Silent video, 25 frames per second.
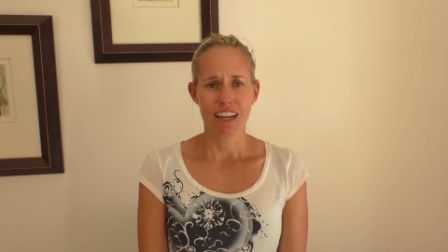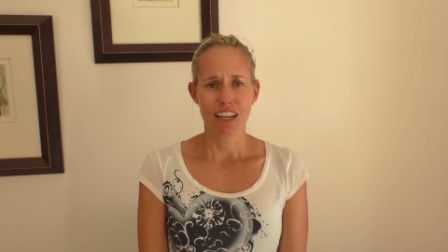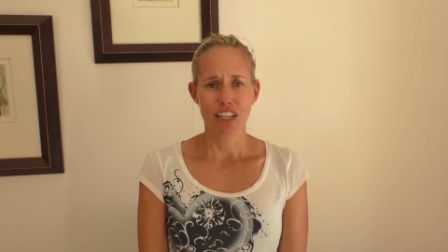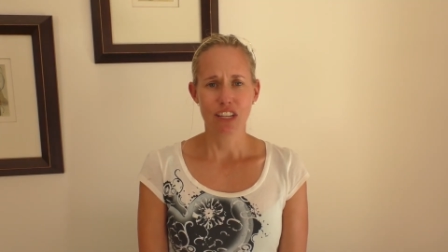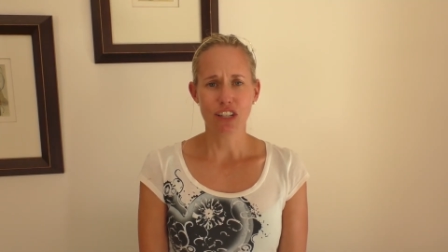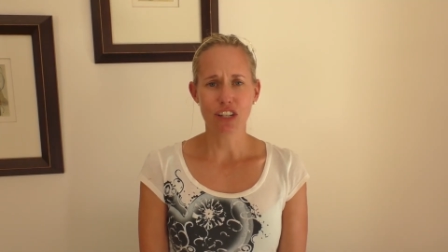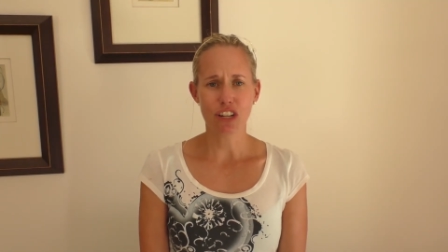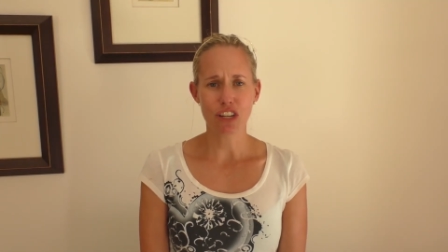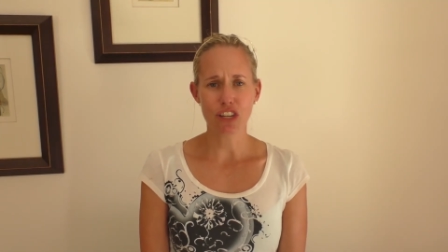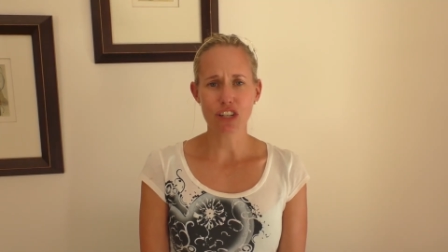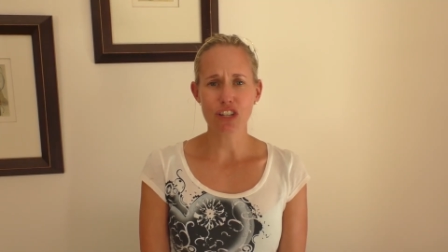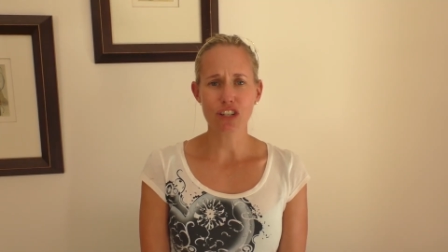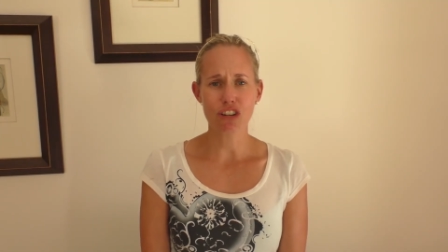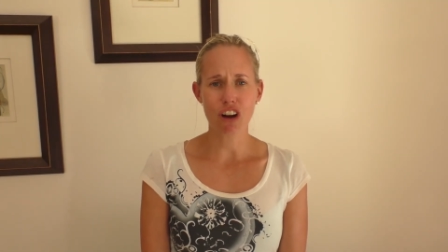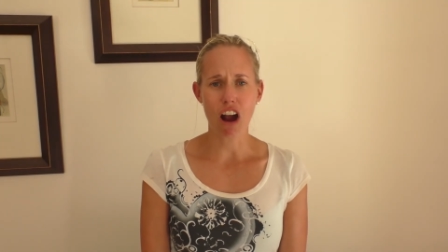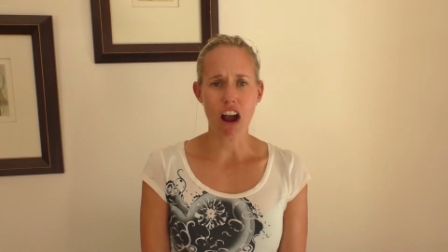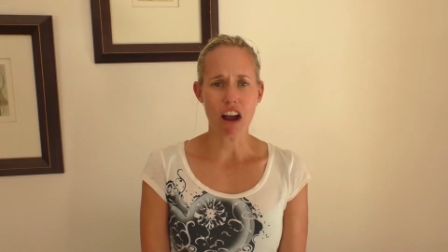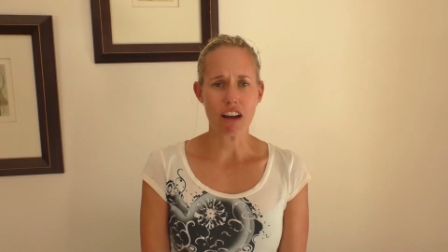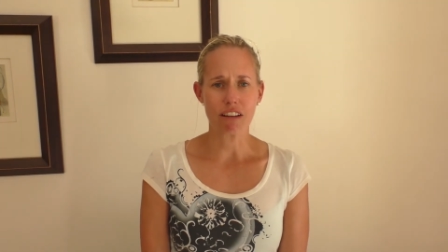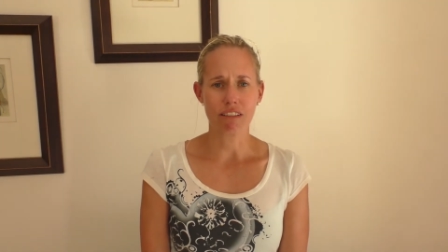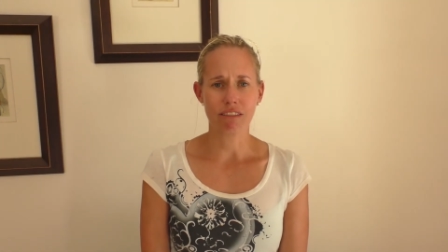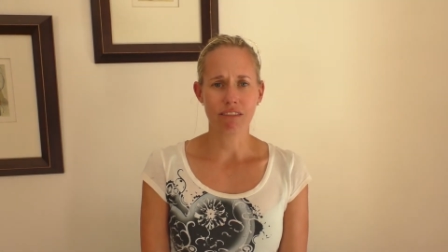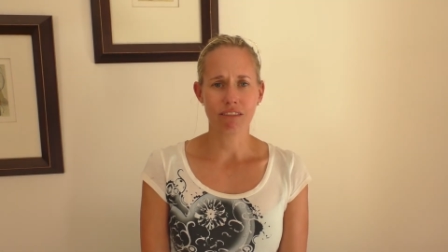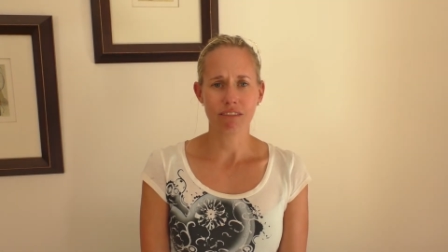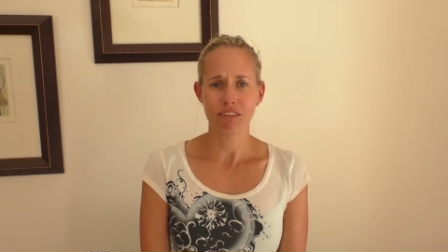you know, you
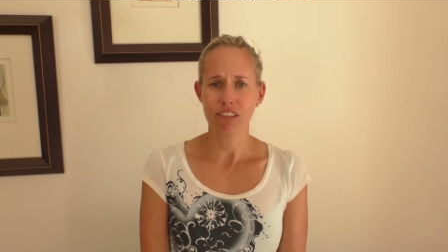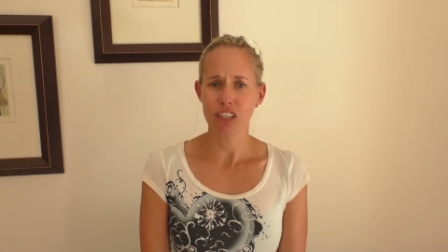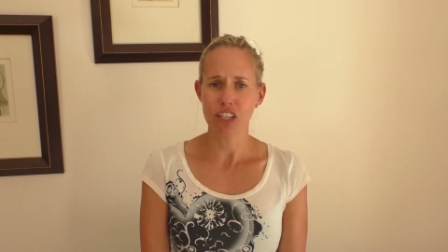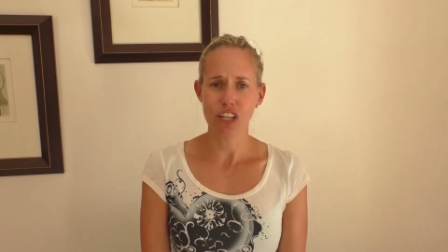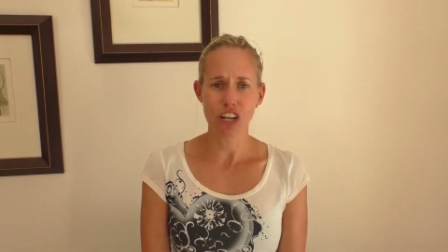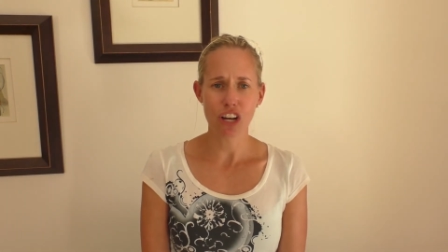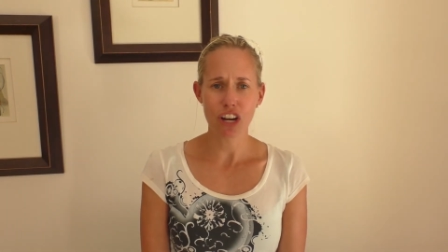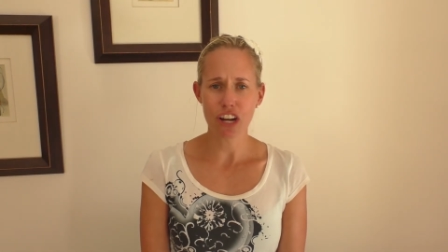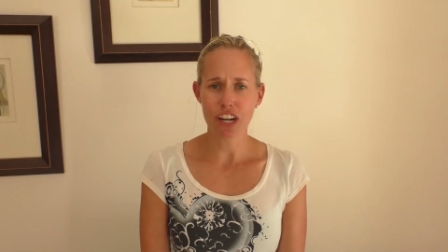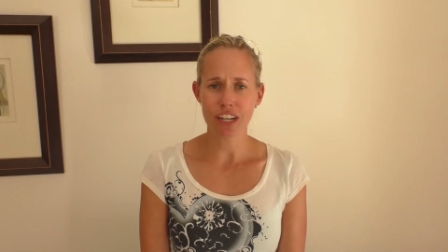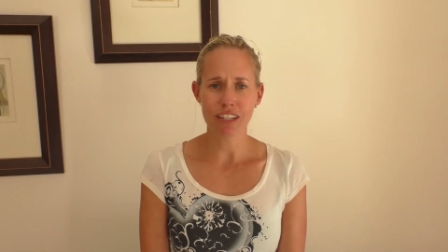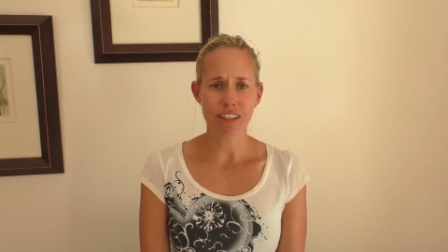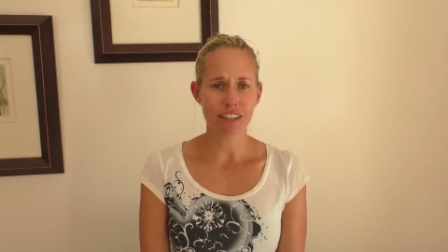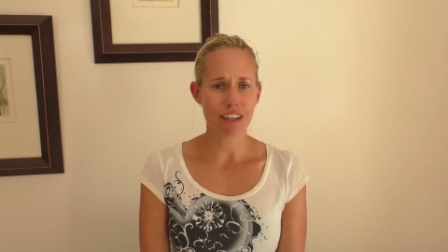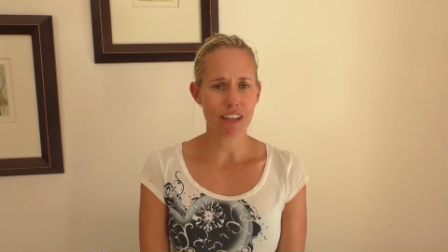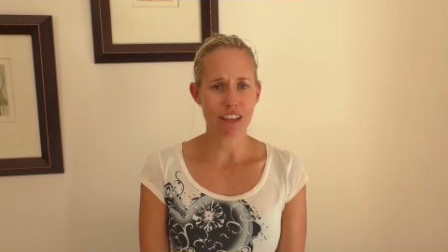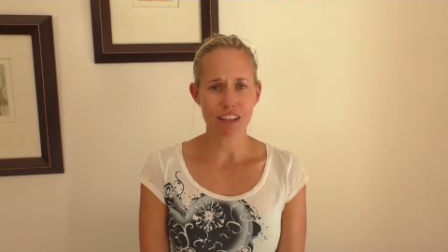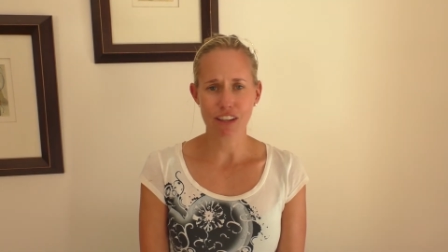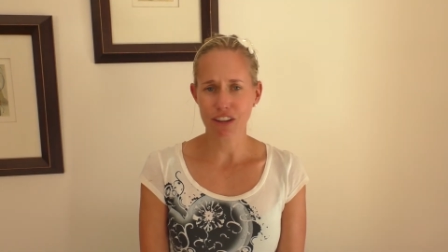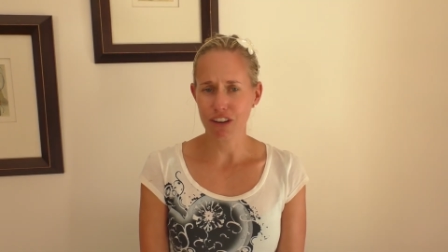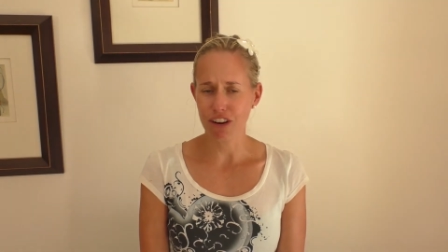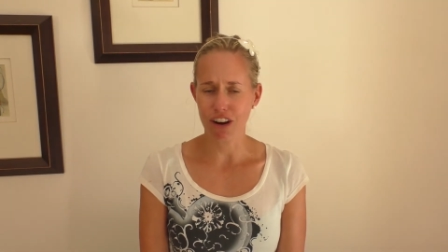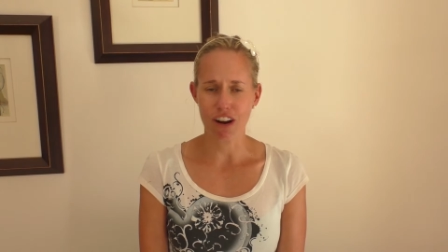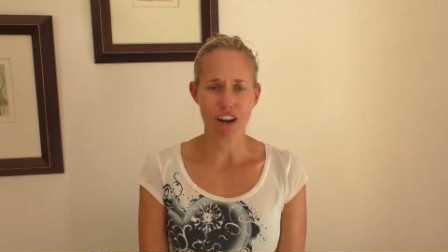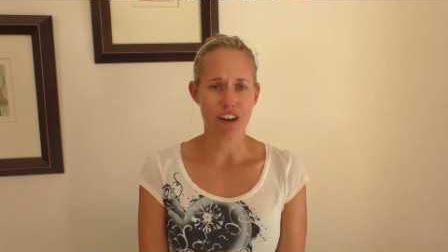grow. You learn and
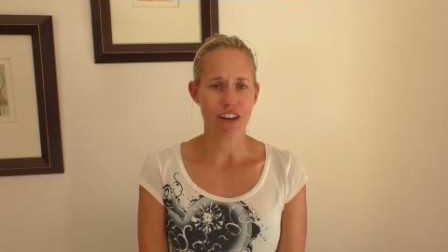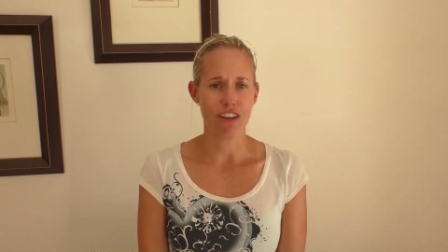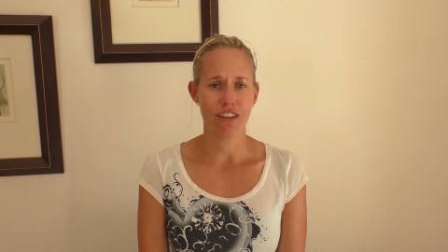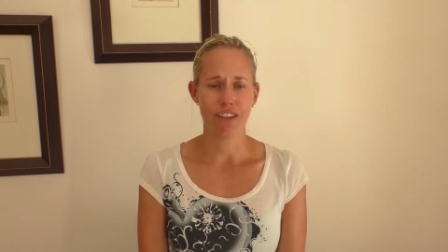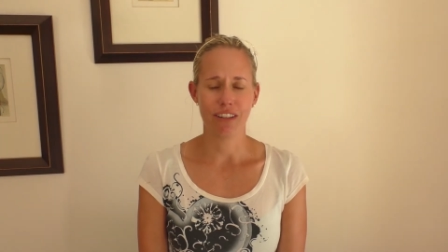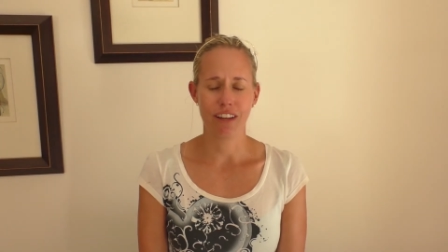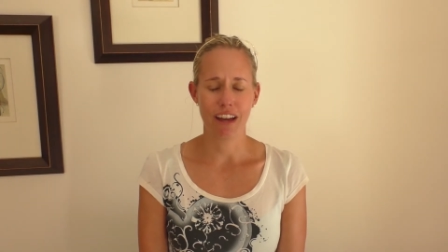you grow.